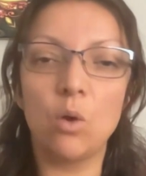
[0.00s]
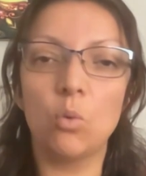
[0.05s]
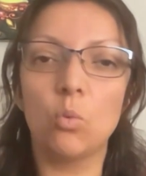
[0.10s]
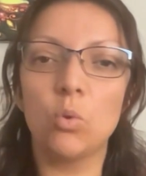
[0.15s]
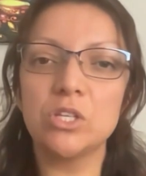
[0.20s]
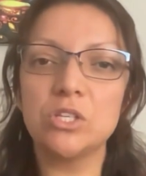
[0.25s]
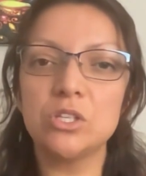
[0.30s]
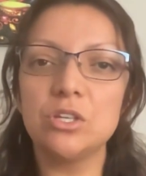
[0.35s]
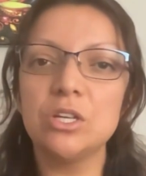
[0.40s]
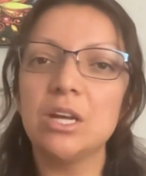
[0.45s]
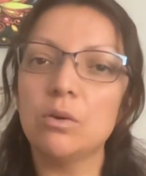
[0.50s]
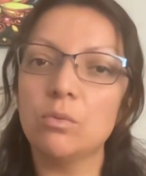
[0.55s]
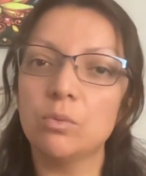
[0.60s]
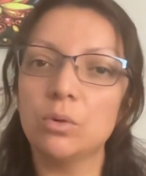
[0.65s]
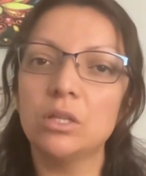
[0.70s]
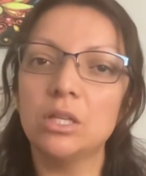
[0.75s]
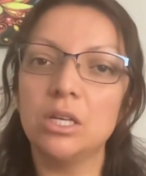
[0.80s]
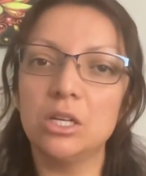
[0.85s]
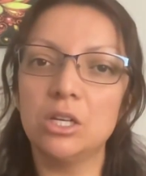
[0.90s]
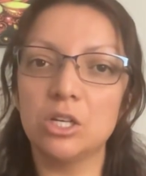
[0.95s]
Once you get
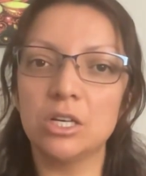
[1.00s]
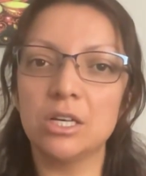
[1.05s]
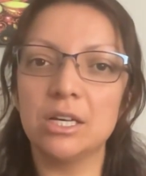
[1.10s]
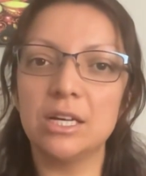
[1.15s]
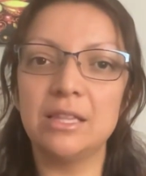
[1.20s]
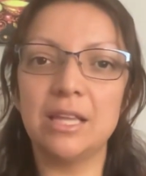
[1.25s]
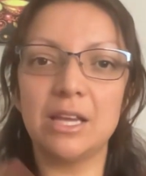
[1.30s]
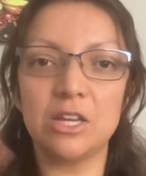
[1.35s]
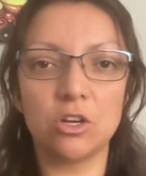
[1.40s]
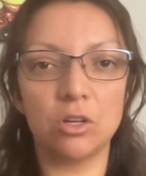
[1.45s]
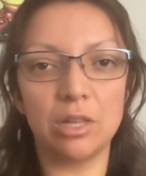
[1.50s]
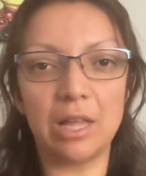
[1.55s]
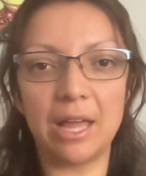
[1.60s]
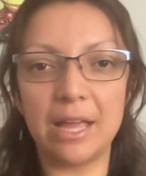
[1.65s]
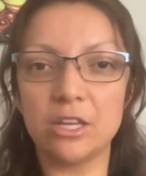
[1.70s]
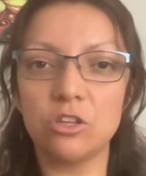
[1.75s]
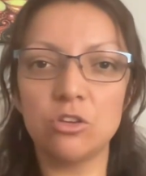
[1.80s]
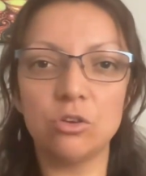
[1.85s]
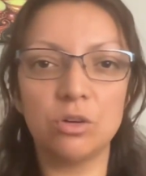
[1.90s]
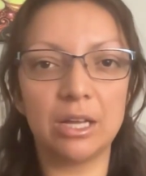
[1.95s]
really good that you're
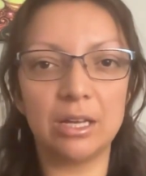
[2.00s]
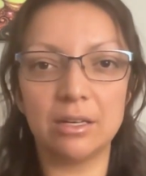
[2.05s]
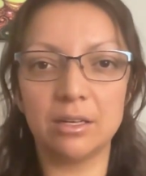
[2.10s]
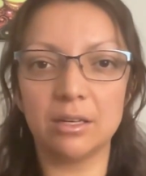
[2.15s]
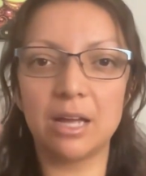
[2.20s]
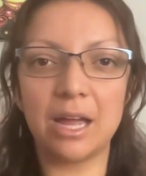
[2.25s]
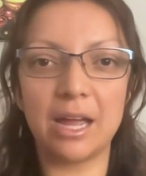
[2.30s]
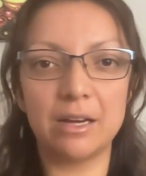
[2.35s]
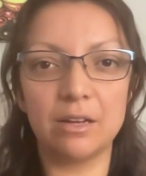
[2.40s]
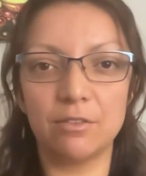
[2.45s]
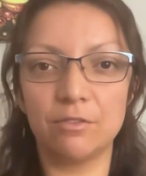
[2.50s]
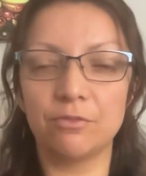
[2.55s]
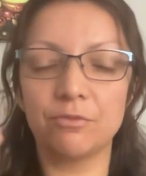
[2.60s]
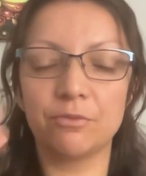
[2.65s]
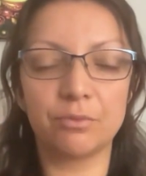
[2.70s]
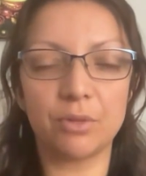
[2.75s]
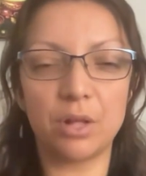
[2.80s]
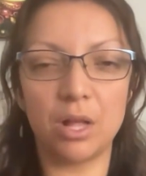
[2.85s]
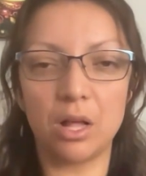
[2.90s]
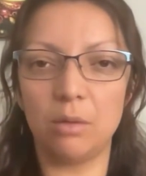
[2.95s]
you can kind of
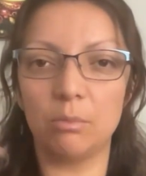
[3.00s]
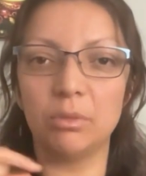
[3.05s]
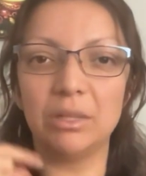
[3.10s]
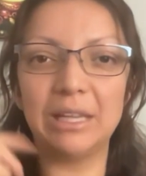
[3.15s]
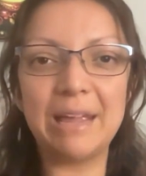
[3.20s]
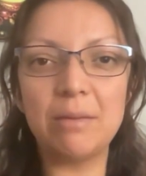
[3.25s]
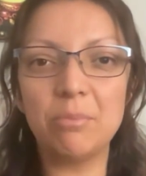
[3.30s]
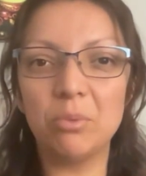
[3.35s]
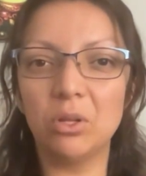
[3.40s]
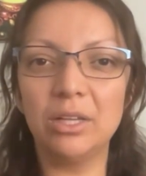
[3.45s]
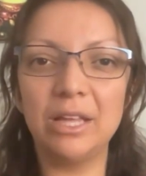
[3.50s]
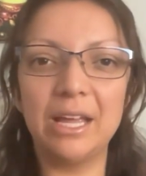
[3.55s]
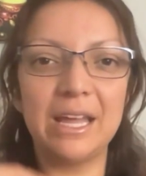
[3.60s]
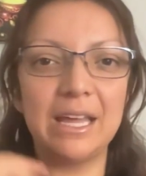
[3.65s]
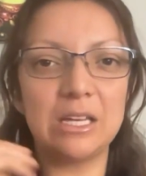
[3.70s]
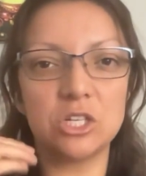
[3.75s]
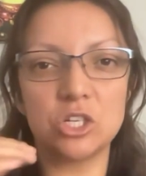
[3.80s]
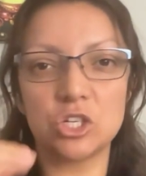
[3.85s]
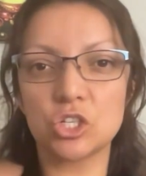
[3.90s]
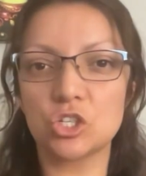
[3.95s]
label it
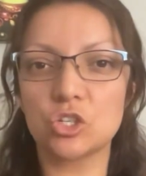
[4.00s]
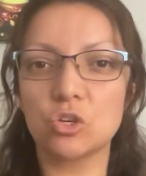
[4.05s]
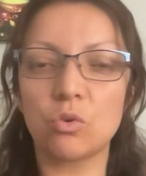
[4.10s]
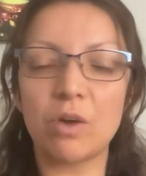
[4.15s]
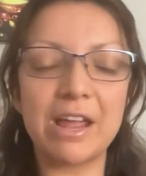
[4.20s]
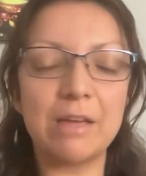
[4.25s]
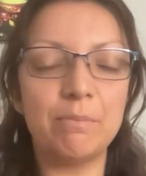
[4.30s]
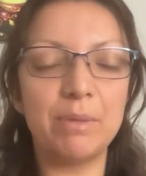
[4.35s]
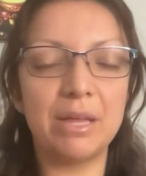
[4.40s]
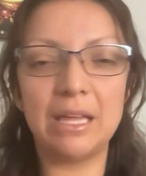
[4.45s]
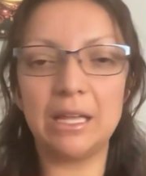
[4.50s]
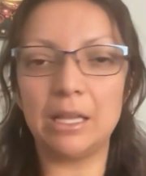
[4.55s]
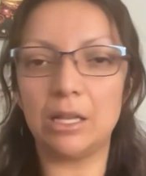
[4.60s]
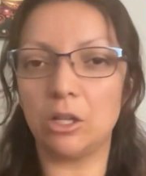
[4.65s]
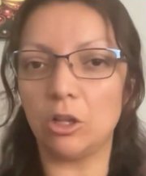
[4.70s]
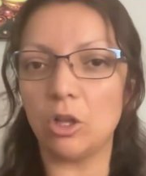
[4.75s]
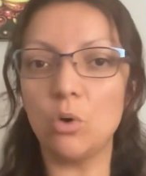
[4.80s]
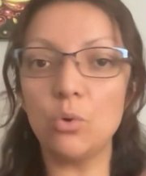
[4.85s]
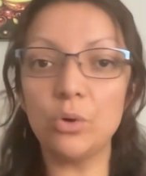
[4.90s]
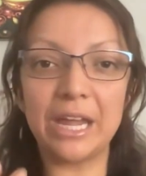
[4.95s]
and describe it
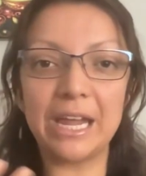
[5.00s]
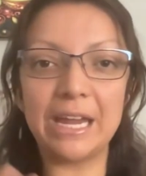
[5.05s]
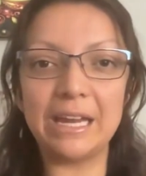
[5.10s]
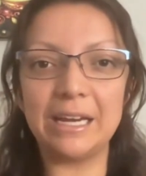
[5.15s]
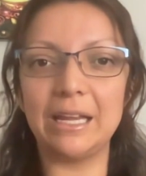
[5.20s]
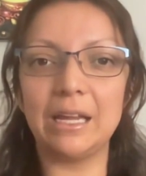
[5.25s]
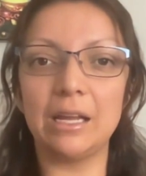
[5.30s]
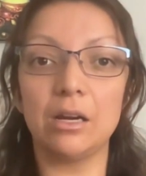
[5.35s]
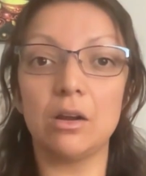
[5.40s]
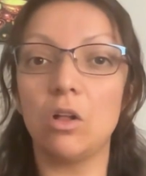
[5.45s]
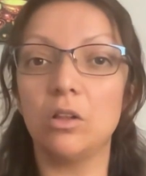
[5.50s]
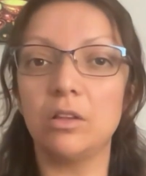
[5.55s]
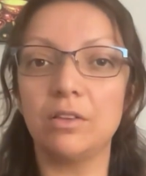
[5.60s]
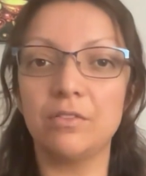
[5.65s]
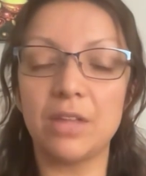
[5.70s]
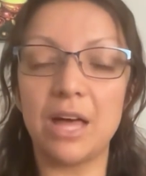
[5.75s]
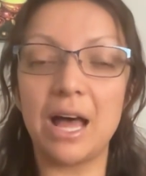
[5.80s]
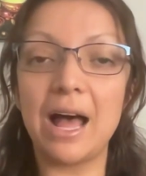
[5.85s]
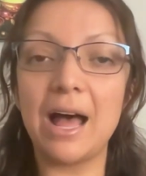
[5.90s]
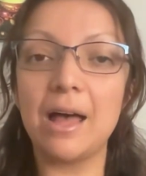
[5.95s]
and locate it and all
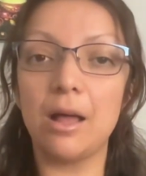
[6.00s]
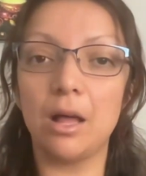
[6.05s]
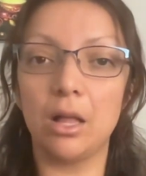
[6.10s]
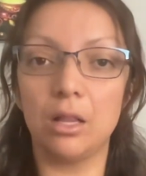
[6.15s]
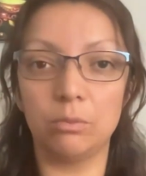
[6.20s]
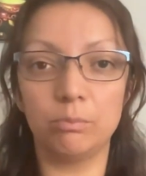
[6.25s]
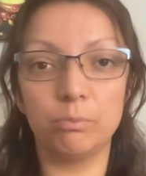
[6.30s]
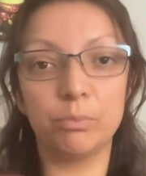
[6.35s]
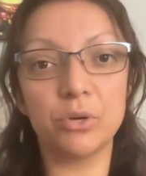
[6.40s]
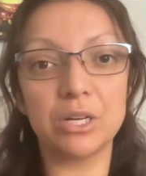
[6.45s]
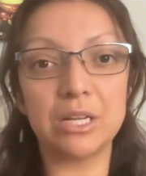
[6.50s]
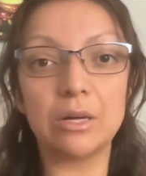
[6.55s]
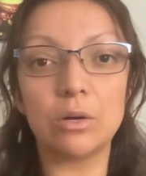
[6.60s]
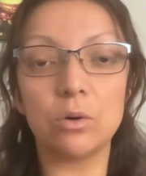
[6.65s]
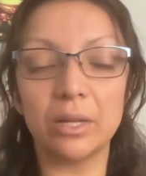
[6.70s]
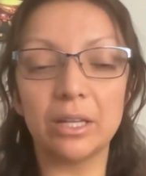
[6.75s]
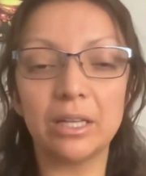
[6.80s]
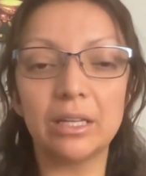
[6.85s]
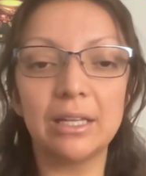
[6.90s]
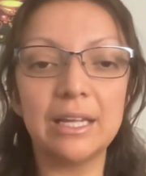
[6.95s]
of that pretty
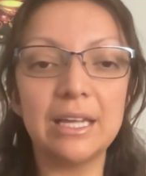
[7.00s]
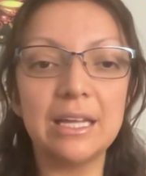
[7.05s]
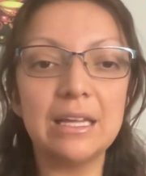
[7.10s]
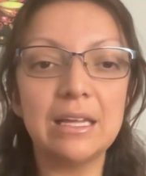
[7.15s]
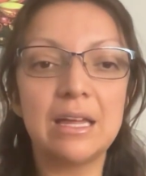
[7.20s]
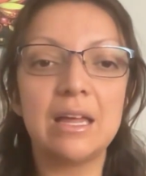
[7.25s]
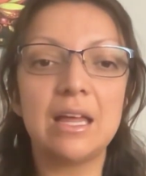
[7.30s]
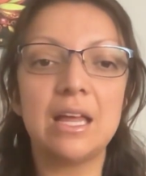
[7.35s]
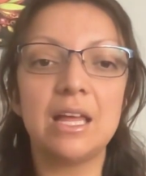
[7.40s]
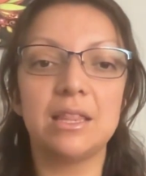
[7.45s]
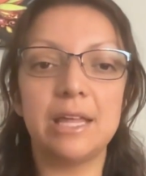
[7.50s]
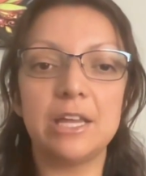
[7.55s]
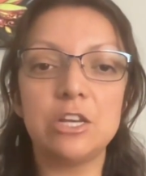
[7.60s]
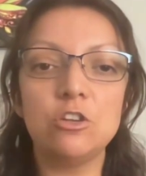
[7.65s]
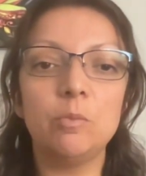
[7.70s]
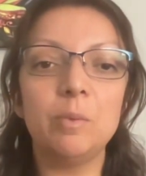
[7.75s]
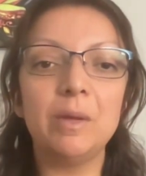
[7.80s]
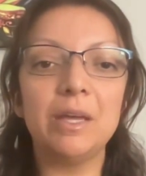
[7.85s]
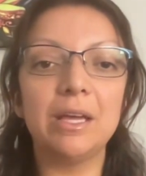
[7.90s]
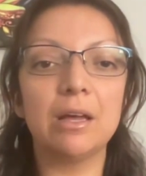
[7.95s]
quickly, then
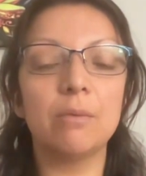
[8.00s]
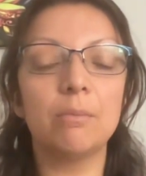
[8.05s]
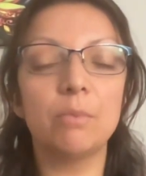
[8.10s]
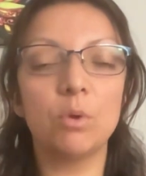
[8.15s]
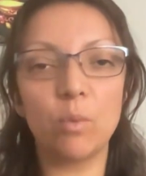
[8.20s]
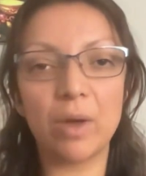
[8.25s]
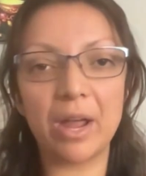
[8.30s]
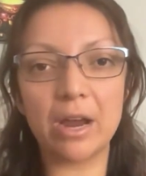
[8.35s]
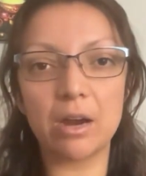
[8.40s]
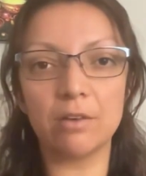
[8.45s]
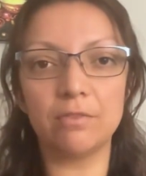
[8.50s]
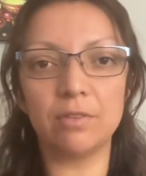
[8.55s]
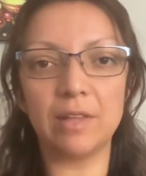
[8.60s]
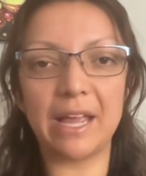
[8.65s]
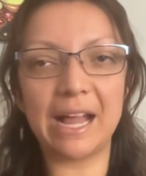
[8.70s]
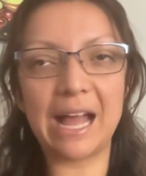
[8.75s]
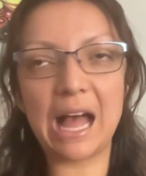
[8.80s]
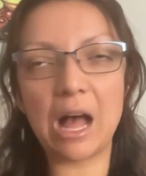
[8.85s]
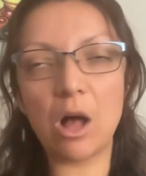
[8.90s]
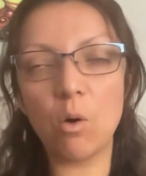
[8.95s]
you become aware of
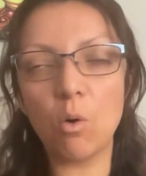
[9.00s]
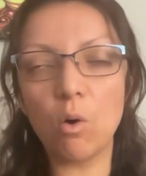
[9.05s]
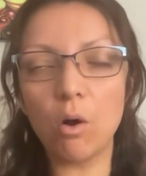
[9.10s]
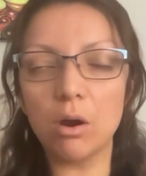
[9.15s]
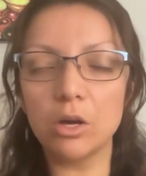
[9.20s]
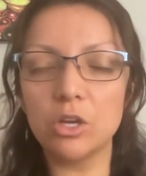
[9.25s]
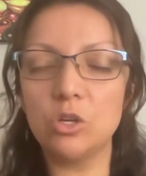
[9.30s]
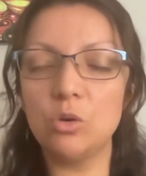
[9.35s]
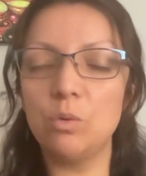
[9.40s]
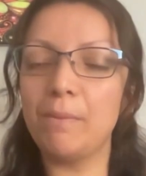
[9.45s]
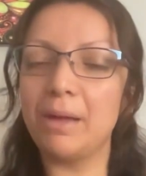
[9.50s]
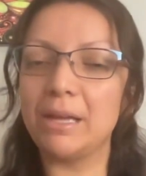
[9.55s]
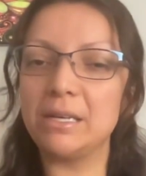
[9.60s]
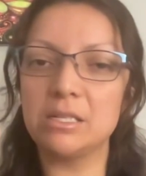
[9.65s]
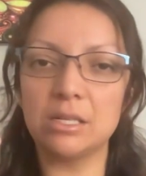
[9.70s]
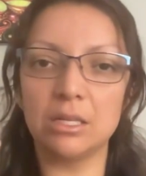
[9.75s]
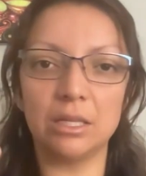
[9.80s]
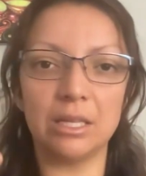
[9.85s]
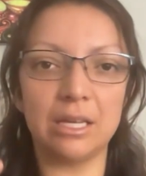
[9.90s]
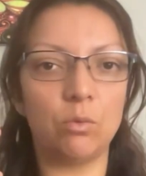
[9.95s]
how are you
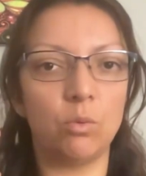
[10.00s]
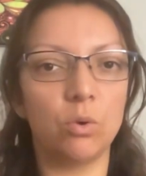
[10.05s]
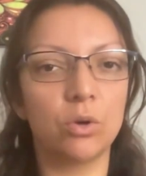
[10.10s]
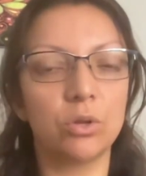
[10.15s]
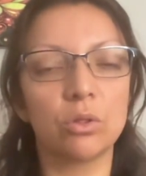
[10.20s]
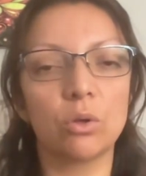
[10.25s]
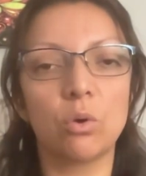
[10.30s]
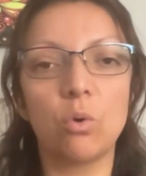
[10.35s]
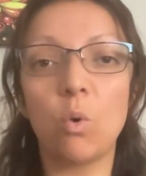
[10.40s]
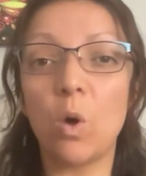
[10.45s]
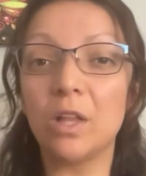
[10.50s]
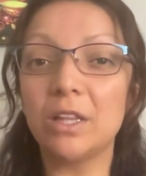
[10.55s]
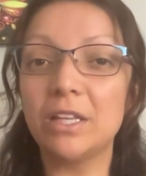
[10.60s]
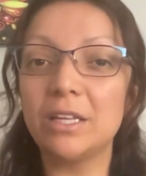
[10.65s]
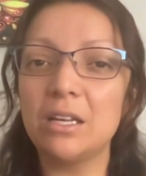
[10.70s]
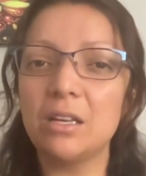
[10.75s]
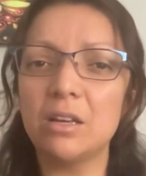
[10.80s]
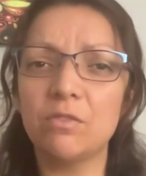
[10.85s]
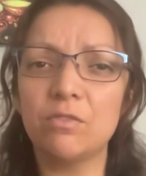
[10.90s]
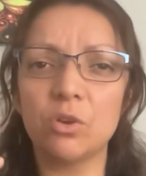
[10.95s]
mentally? What are the
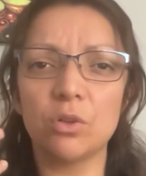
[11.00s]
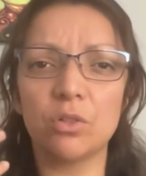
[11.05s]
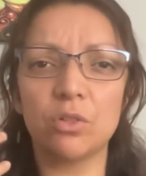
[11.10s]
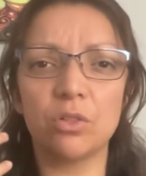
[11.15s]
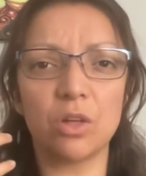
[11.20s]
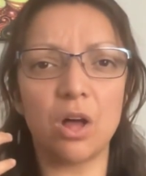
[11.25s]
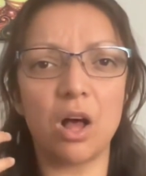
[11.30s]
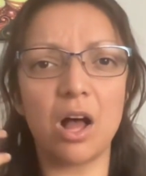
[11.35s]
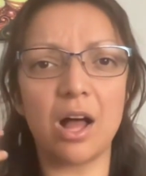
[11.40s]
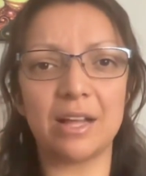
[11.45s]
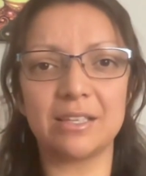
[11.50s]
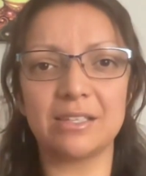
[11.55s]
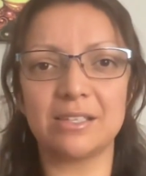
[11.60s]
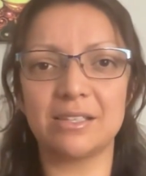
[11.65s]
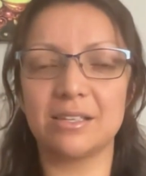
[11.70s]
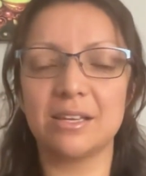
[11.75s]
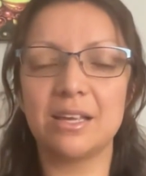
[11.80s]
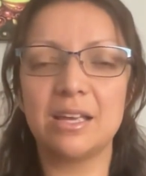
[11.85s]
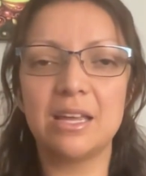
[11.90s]
quality of your thoughts?